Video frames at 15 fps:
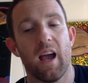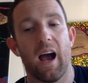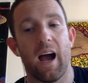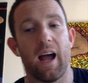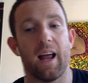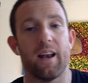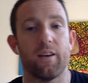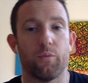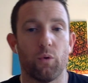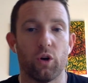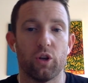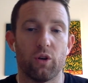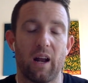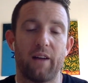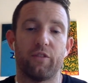And what
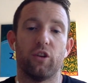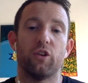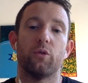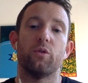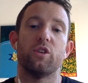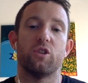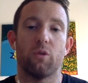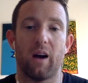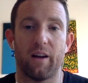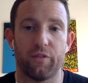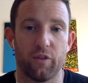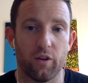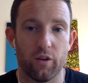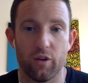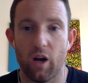you'll have to do is you'll have
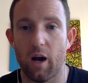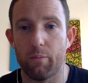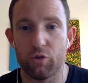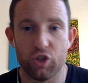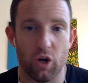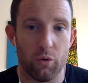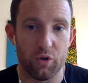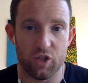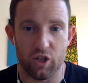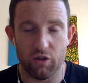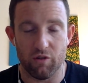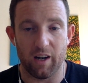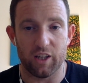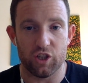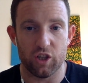to um, show us that
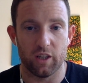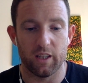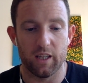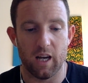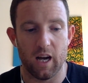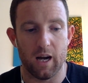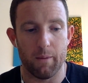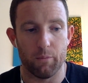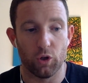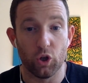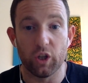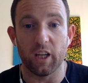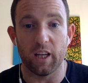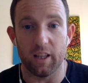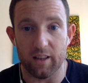you're actually um,
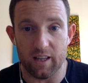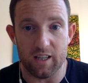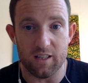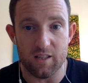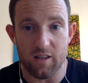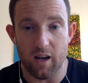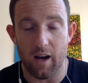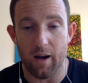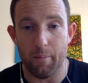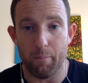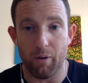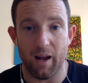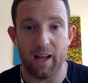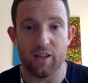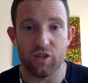looking at these um,
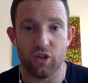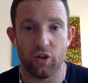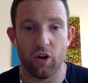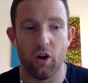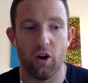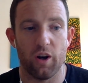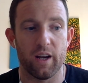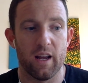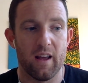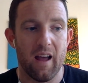plans online,